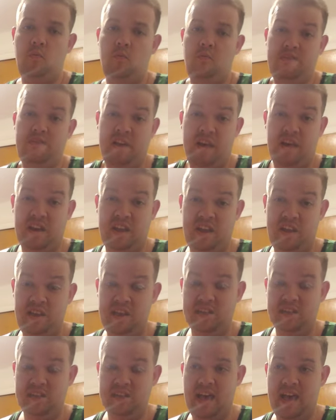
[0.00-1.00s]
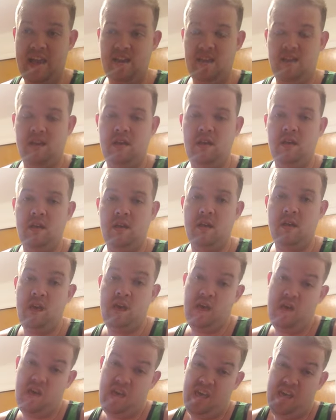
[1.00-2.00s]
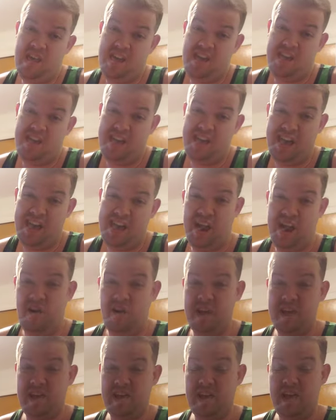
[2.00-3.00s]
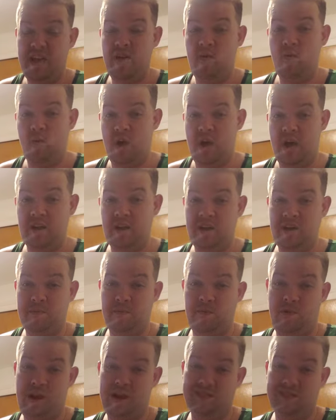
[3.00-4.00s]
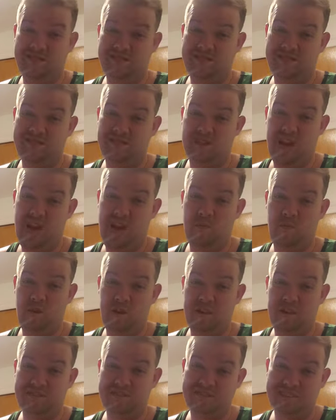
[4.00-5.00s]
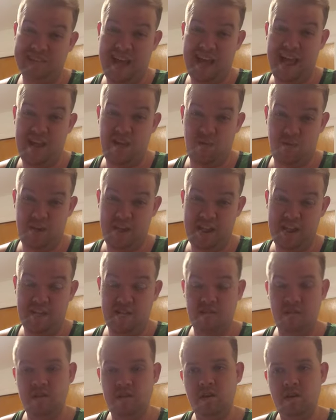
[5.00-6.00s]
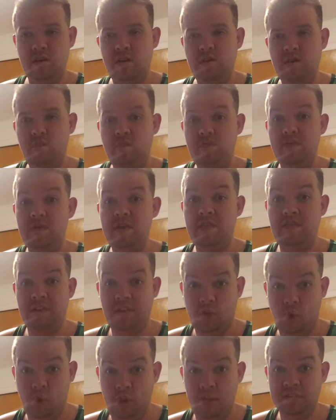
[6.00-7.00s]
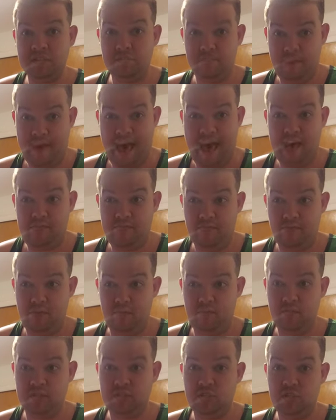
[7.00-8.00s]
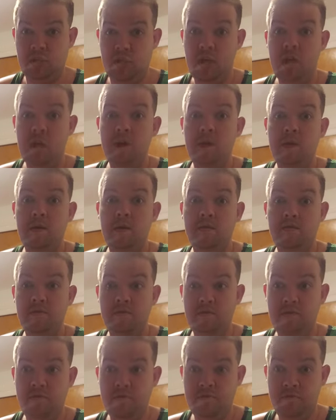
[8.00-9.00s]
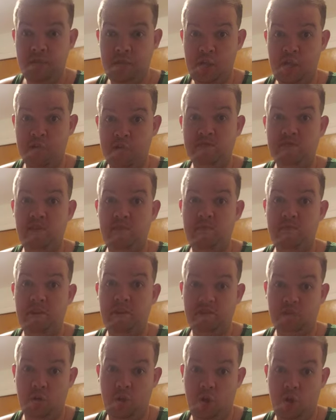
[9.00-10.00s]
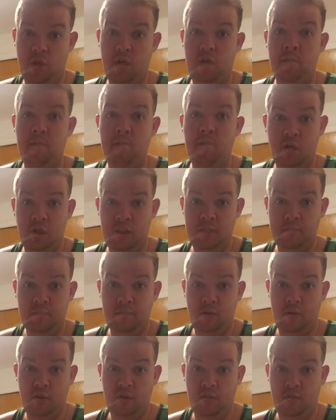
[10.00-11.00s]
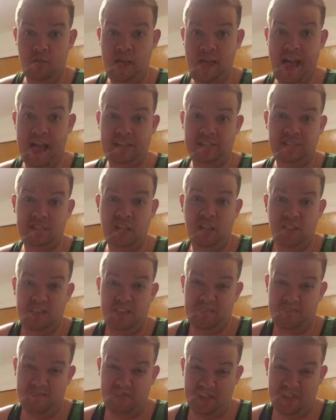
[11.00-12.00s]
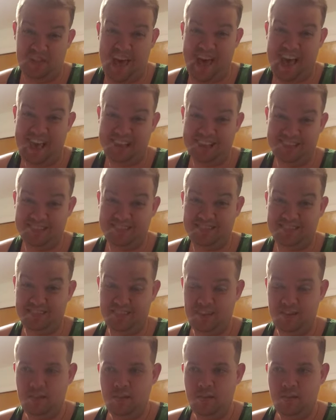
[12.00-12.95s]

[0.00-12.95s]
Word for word: we found out is that Harry and Ron come across Tom Riddle's diary in the girl's bathroom, which the ghost of this girl, Moaning Myrtle, accidentally floods.